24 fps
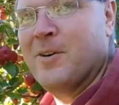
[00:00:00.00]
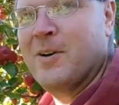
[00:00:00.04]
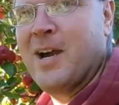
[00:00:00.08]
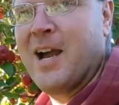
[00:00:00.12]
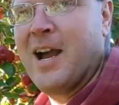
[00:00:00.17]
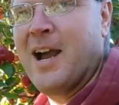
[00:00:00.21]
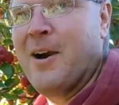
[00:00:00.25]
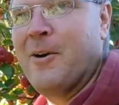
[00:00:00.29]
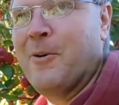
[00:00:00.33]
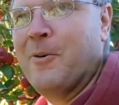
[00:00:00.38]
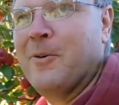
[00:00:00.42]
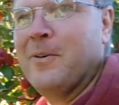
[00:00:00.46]

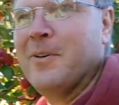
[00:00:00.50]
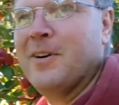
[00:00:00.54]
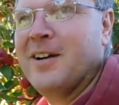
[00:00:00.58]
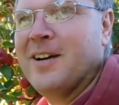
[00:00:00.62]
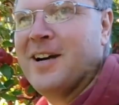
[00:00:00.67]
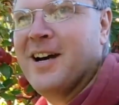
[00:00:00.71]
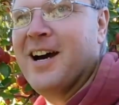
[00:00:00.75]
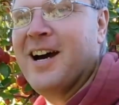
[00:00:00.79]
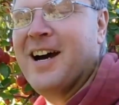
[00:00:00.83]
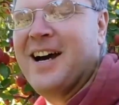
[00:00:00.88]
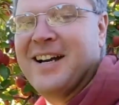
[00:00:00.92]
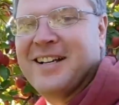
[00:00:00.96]
how
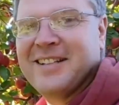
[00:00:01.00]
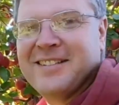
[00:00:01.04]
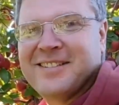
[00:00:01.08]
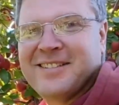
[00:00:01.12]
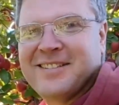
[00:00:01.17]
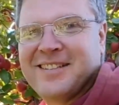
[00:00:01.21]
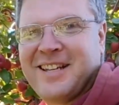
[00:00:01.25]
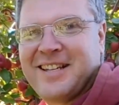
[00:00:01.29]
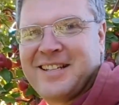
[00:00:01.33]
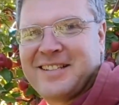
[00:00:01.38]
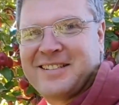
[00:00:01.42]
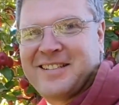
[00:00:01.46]

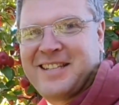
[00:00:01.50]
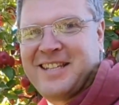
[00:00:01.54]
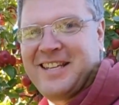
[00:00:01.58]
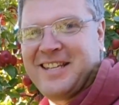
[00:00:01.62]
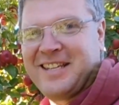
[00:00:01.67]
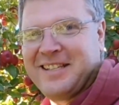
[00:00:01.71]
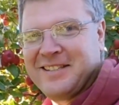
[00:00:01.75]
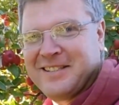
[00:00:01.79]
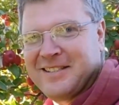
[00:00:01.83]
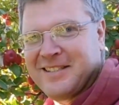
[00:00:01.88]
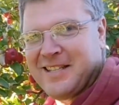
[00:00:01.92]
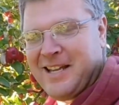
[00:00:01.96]
us as
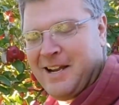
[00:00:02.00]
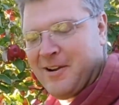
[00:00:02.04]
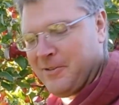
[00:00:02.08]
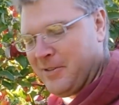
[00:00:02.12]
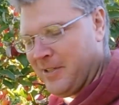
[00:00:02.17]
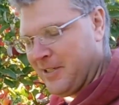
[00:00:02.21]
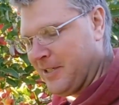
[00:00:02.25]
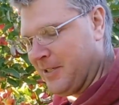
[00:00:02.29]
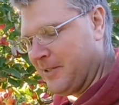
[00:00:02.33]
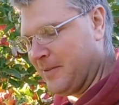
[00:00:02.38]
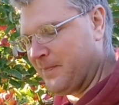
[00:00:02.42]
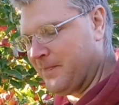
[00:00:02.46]
kids down
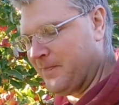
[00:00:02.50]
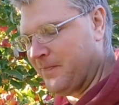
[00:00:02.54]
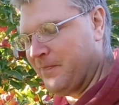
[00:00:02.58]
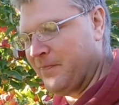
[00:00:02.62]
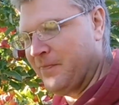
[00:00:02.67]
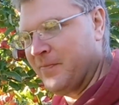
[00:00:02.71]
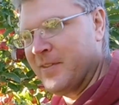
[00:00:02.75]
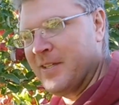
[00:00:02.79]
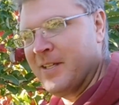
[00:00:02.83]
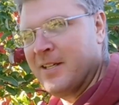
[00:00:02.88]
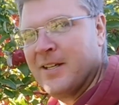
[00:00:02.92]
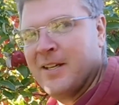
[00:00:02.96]
here,
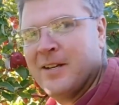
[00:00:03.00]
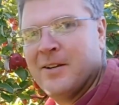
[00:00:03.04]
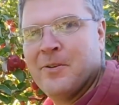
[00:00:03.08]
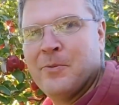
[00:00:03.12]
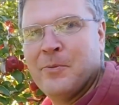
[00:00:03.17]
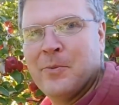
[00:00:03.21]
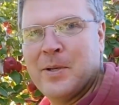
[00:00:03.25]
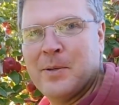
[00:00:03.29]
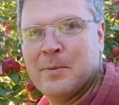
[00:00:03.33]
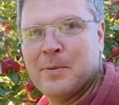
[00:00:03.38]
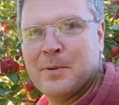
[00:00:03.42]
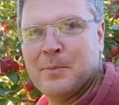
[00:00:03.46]

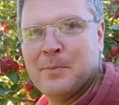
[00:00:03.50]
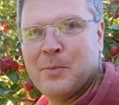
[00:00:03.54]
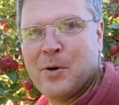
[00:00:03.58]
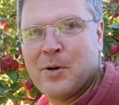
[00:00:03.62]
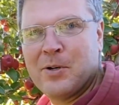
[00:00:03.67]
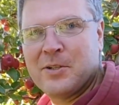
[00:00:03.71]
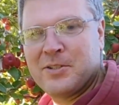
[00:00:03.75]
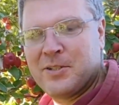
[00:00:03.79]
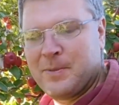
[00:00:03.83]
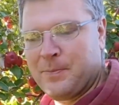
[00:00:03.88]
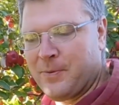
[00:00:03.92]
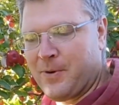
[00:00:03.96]
we were
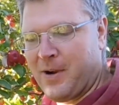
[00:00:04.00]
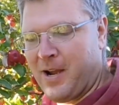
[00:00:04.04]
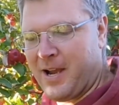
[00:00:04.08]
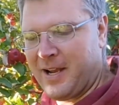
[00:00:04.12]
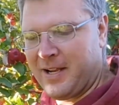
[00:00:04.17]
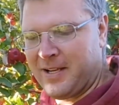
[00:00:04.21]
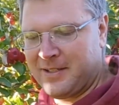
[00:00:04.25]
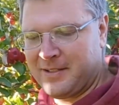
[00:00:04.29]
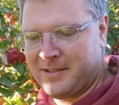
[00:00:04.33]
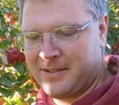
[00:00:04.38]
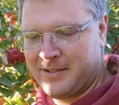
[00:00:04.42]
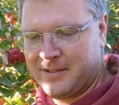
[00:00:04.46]
more
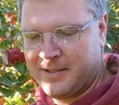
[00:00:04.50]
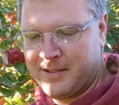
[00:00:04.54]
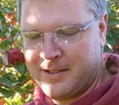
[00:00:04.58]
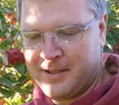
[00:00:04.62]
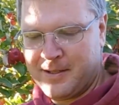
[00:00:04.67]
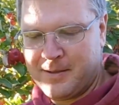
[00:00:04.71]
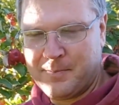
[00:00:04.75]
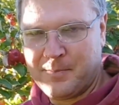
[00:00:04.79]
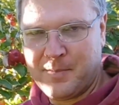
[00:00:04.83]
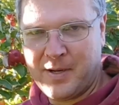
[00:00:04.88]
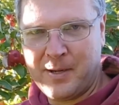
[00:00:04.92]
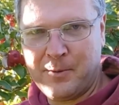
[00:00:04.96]
surprised
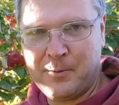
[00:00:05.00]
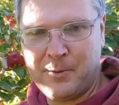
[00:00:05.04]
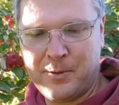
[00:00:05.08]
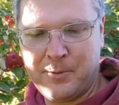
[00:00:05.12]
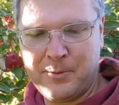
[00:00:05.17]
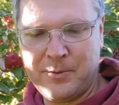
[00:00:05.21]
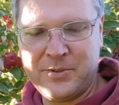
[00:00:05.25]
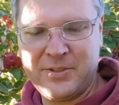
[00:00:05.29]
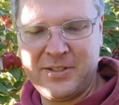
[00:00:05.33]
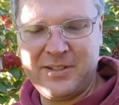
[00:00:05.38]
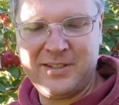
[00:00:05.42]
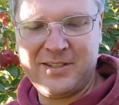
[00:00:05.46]
by what
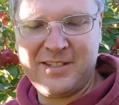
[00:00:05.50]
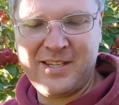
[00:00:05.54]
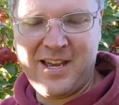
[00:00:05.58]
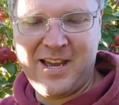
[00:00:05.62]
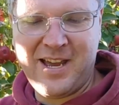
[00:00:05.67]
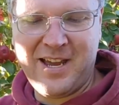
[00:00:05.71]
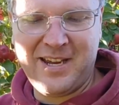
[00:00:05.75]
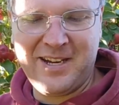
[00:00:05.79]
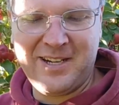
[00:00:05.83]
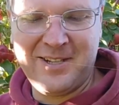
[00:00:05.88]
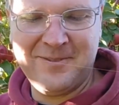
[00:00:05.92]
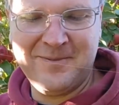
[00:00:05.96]
was
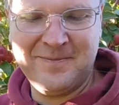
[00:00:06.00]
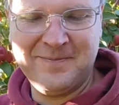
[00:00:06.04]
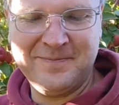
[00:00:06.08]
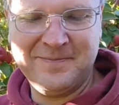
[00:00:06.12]
inside.